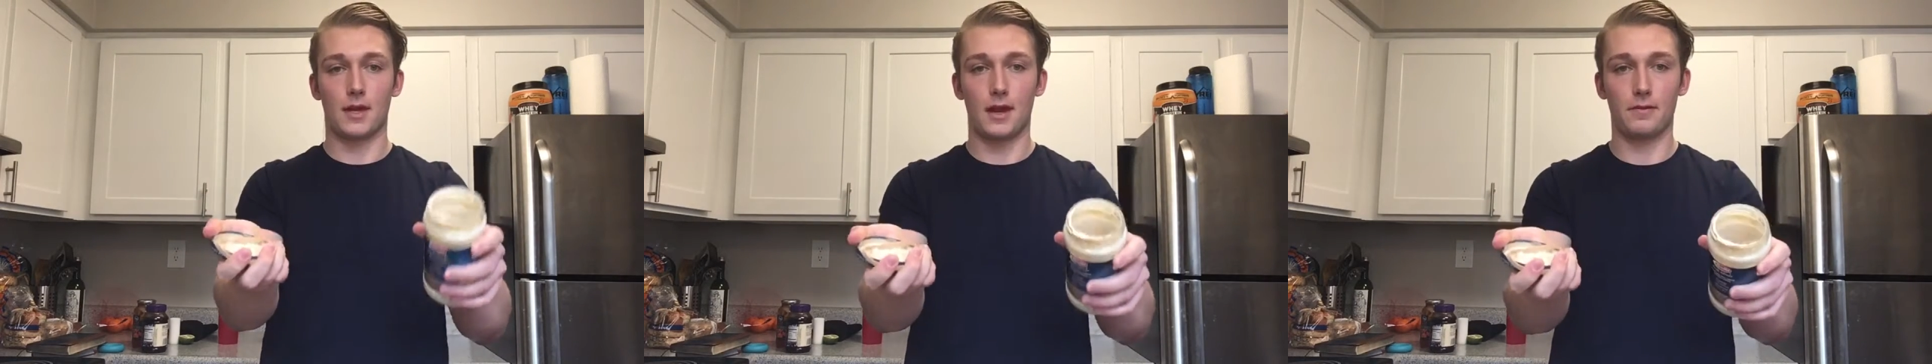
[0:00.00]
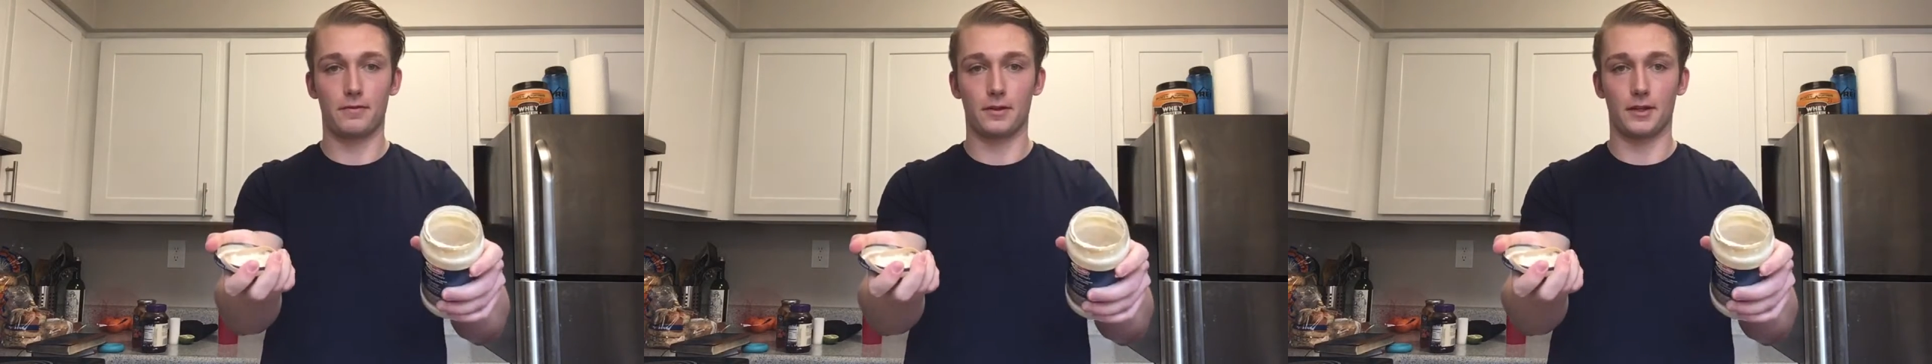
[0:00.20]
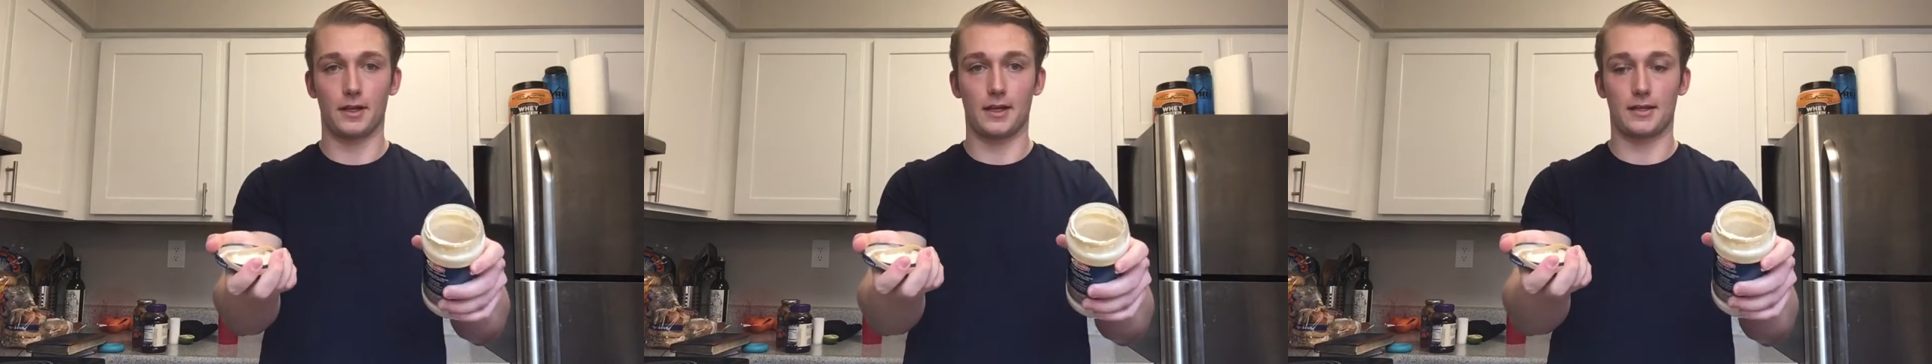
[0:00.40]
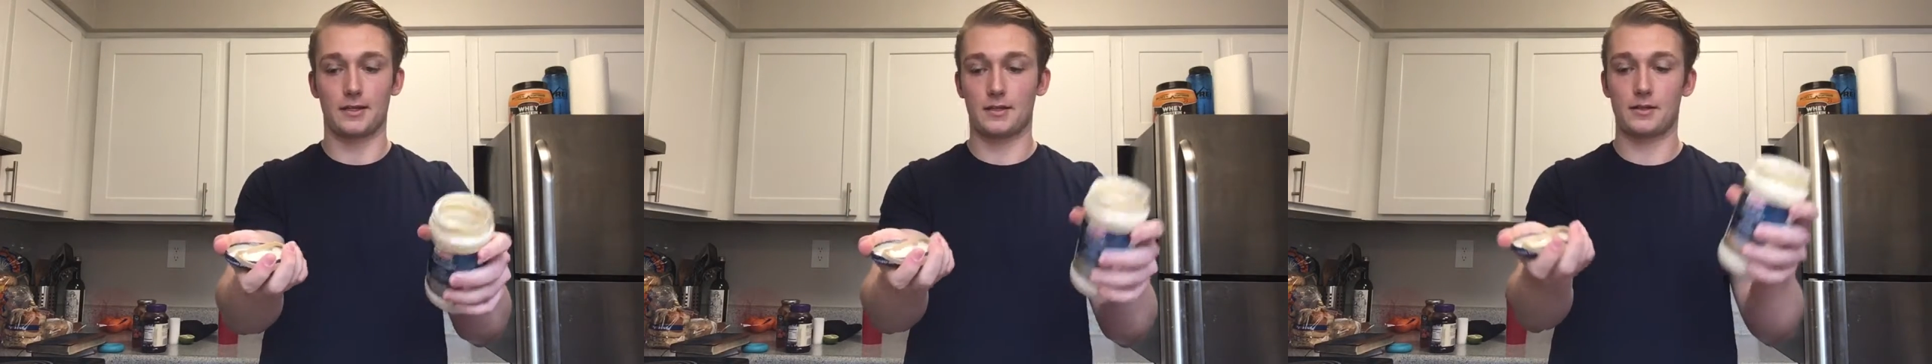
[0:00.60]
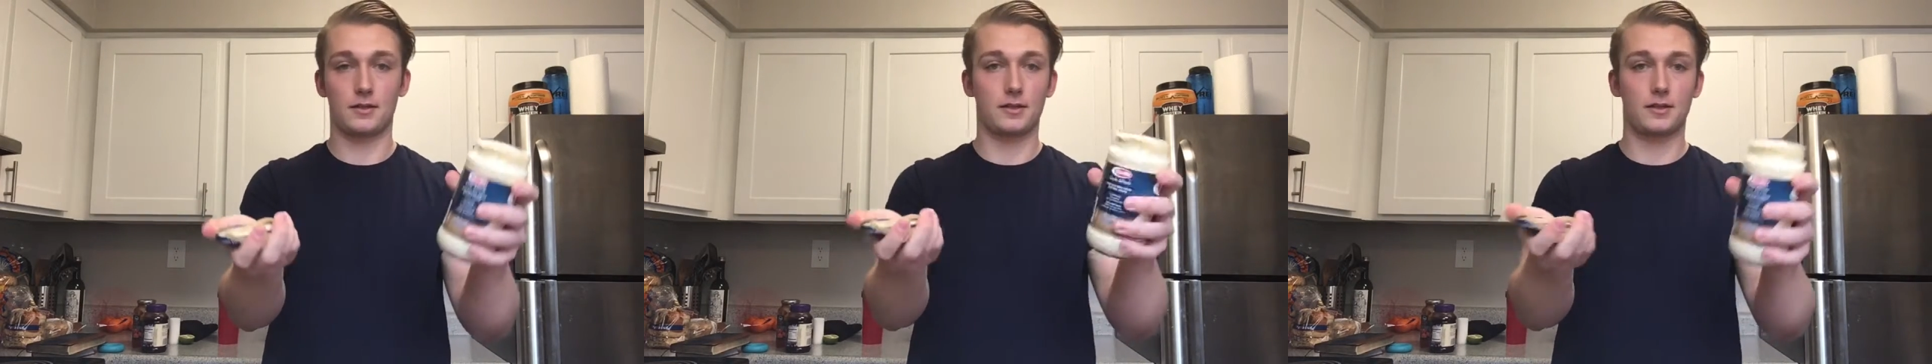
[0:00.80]

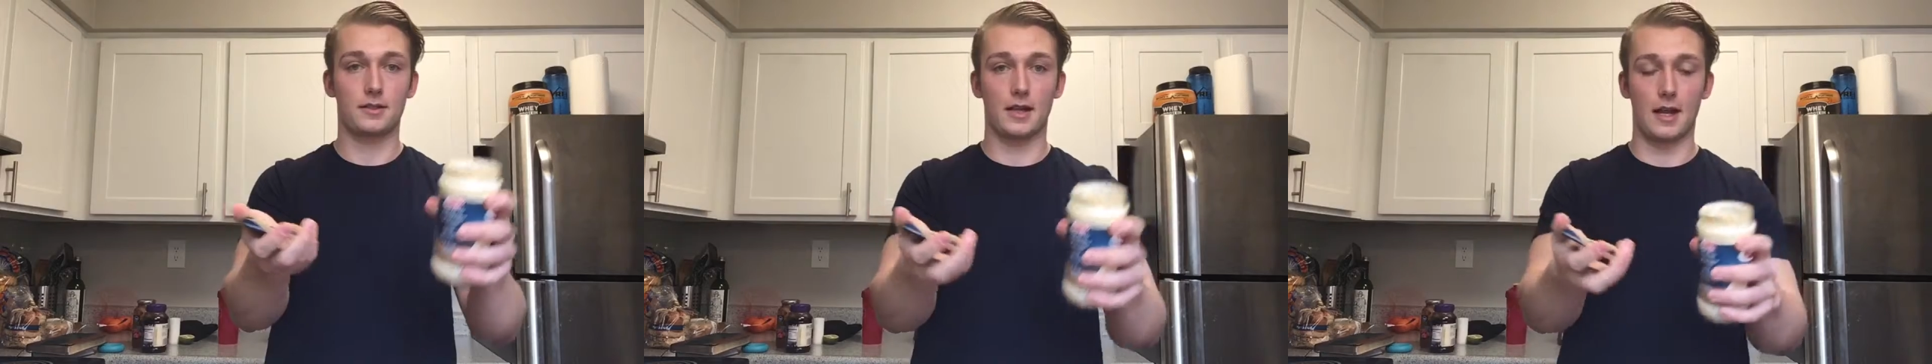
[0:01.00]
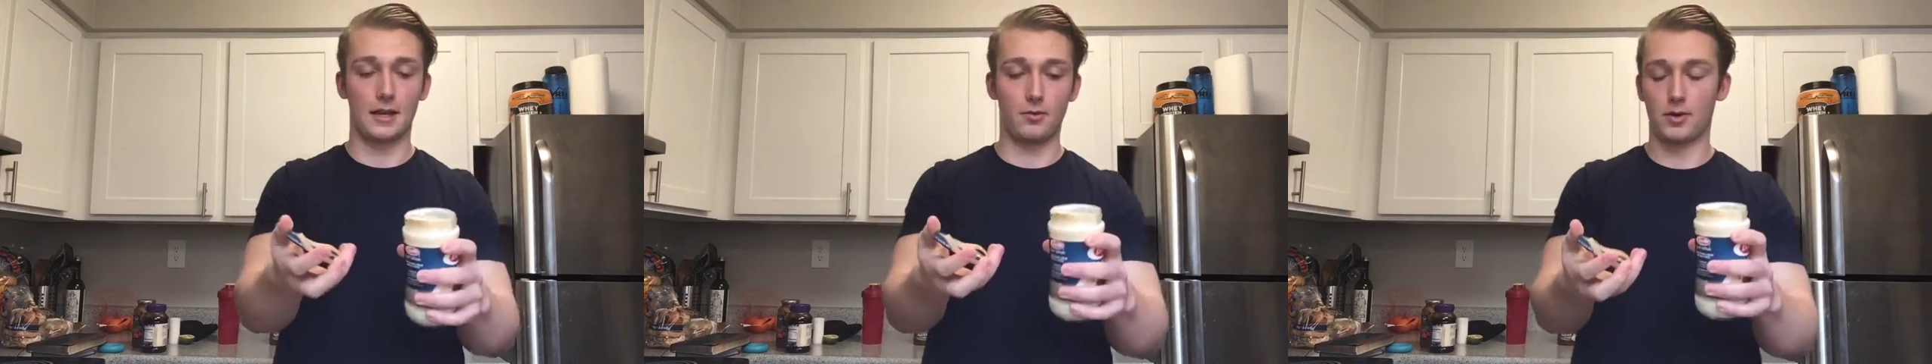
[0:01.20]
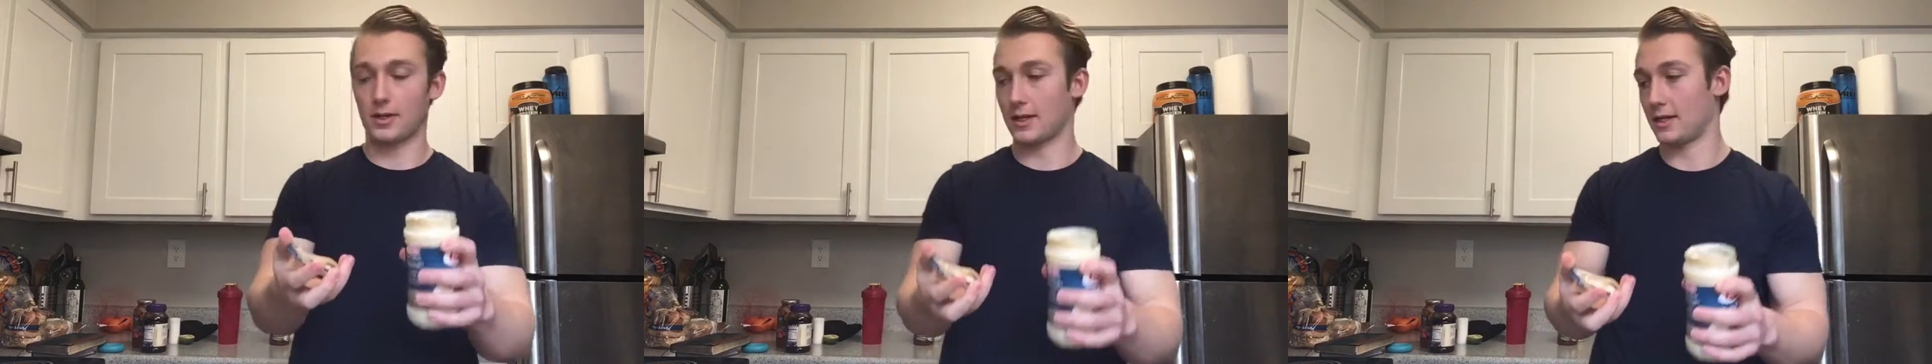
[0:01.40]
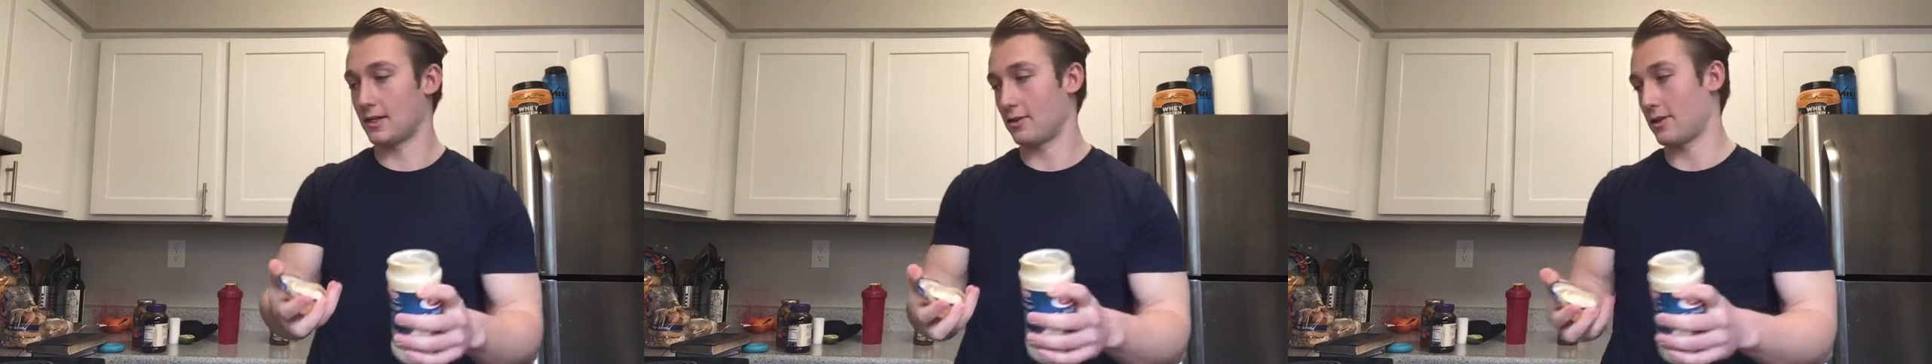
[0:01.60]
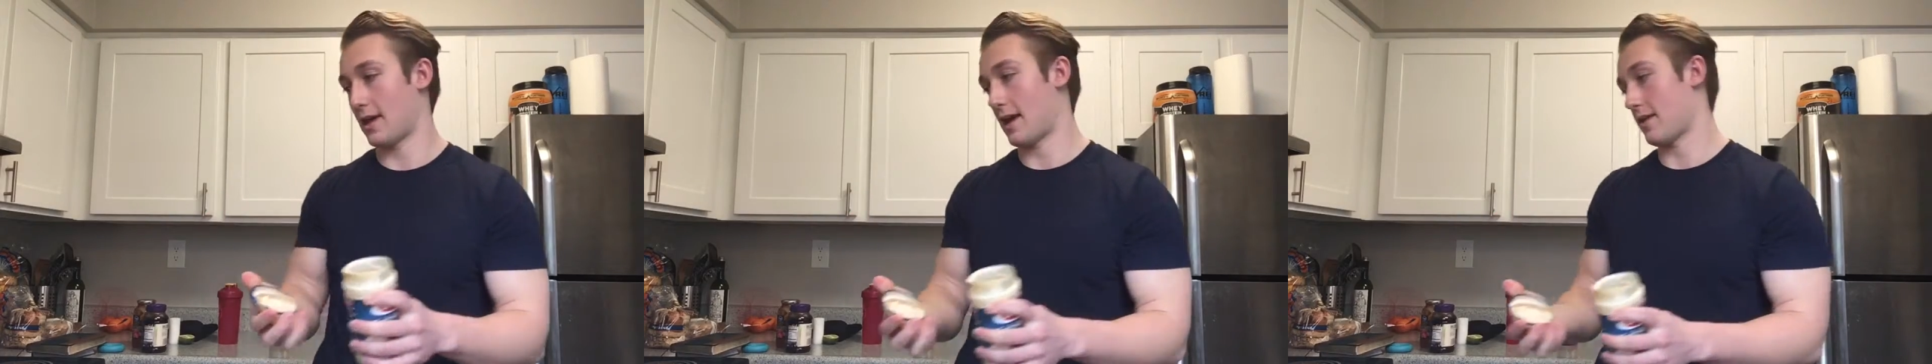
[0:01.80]
effortless. Anyone could
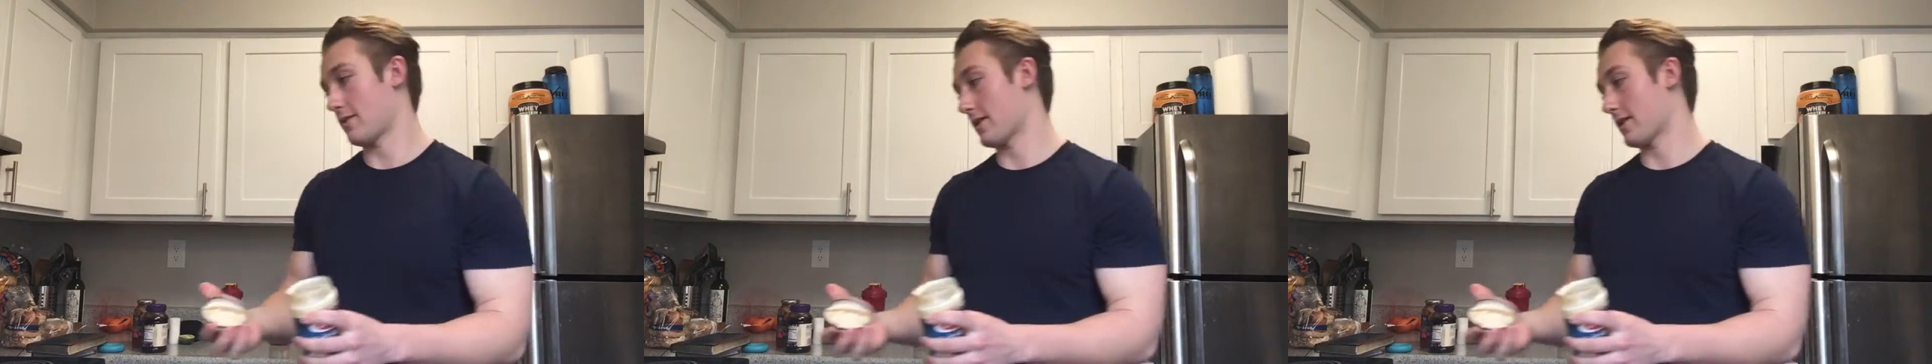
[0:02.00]
do that,